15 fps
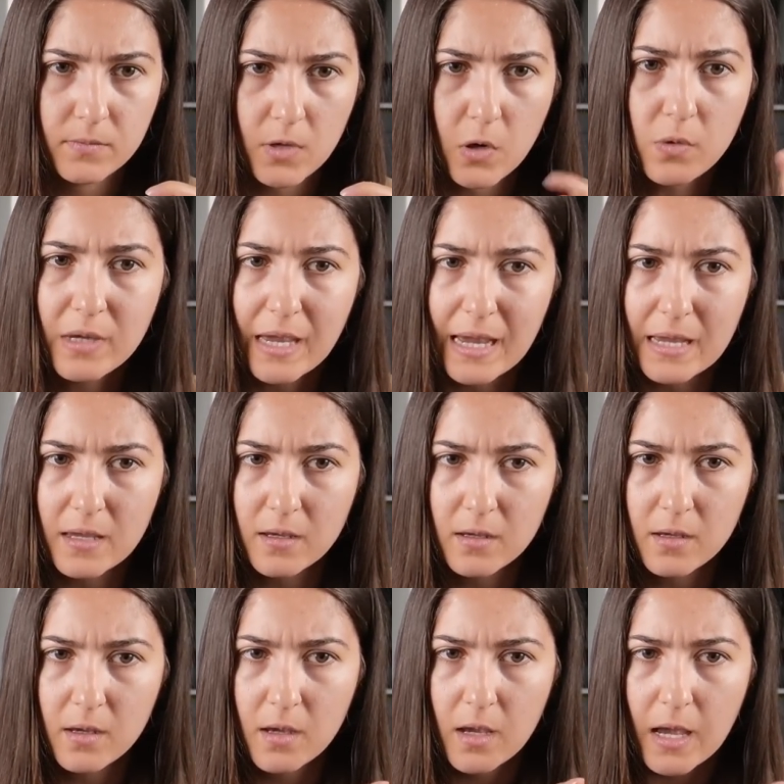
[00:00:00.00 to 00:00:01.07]
Okay.
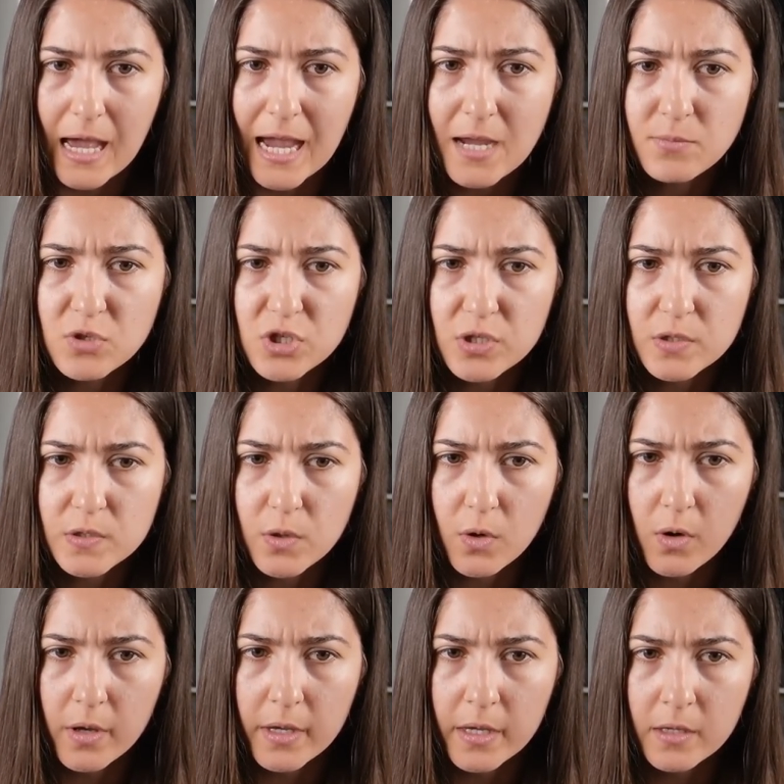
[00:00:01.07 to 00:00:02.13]
I'm just
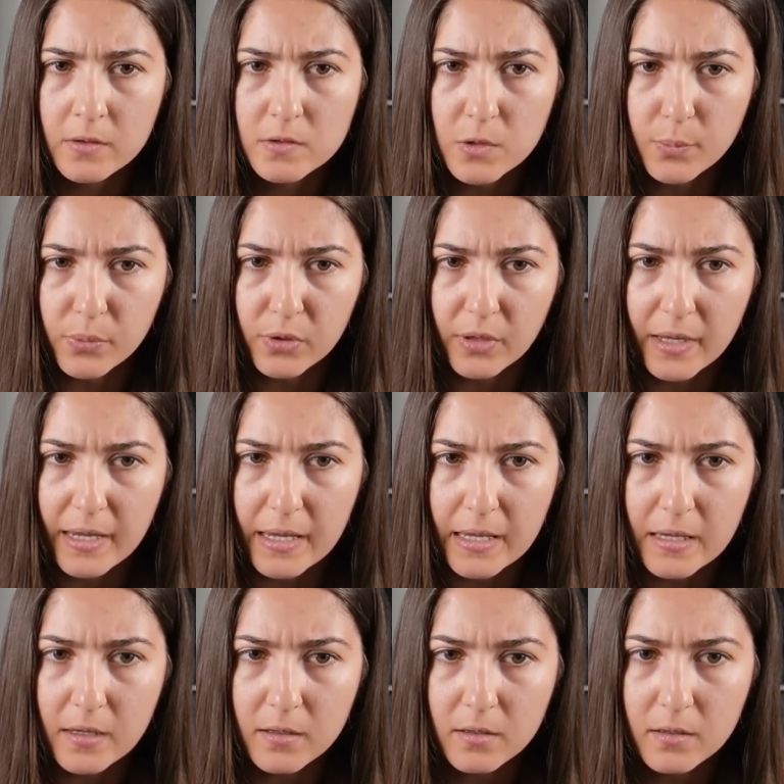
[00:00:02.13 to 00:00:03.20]
going to
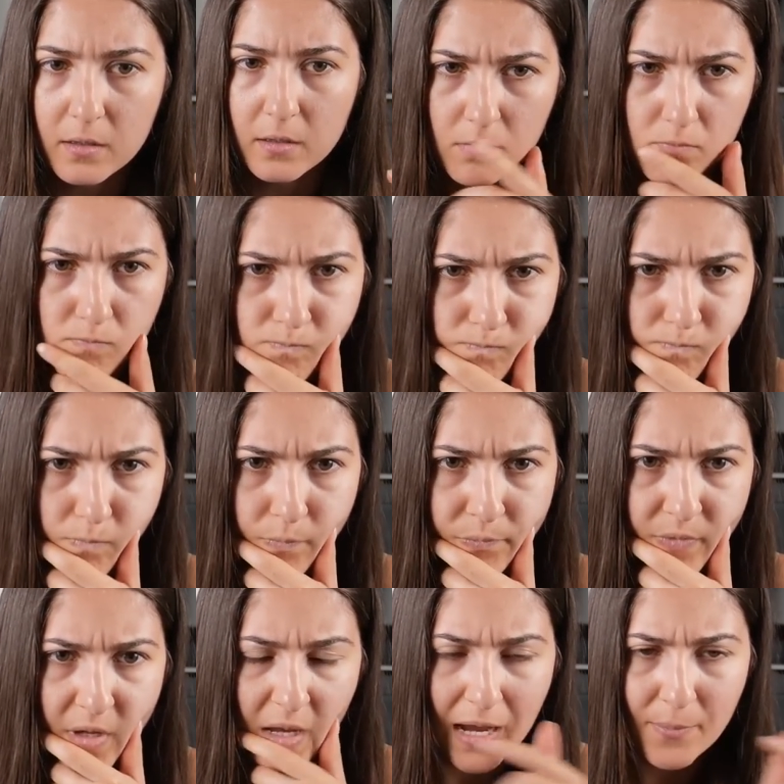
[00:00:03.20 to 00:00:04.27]
play...
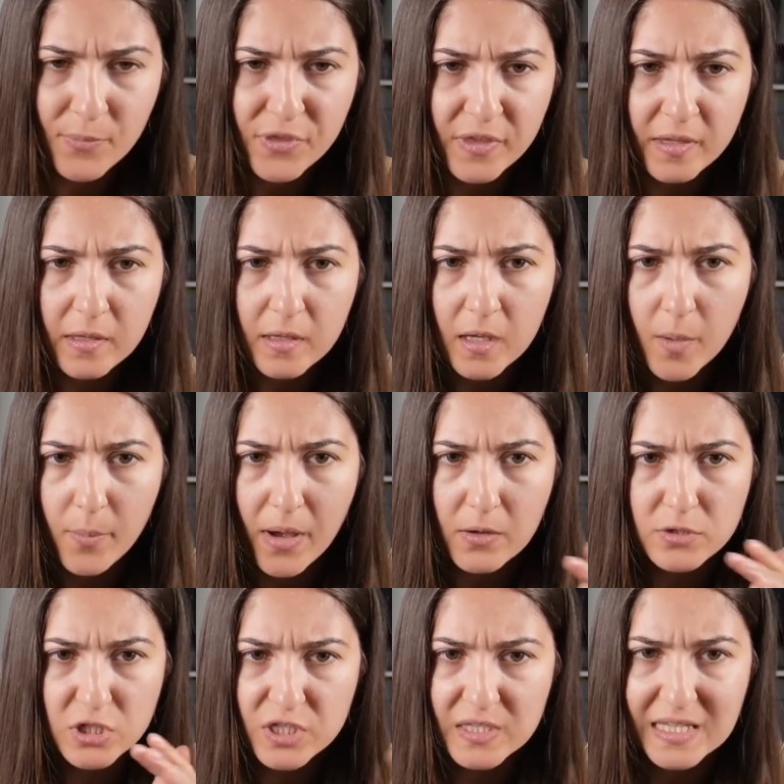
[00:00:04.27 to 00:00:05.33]
I'm thinking
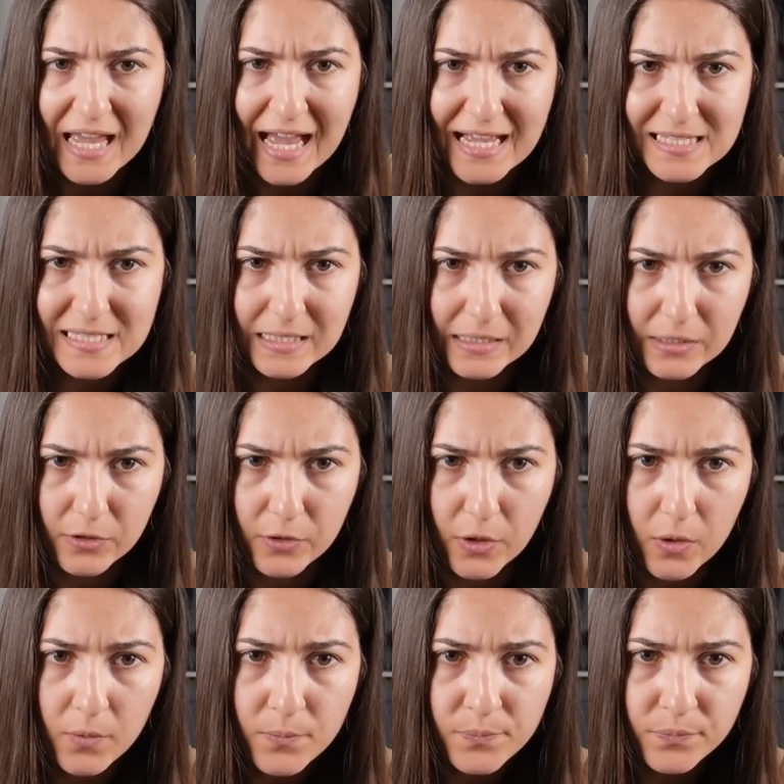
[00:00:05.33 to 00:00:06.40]
about just castling, you
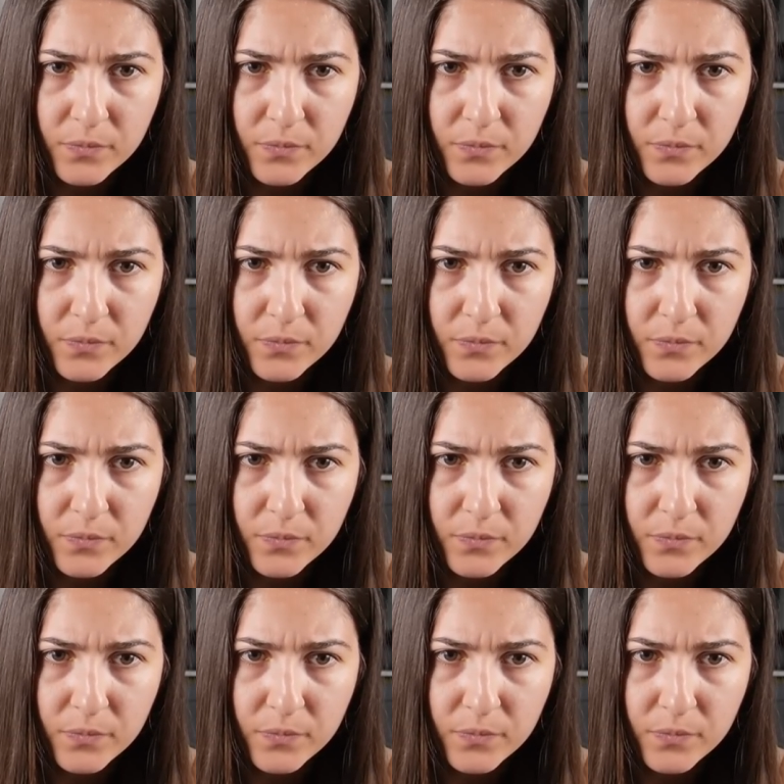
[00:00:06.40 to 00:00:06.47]
know?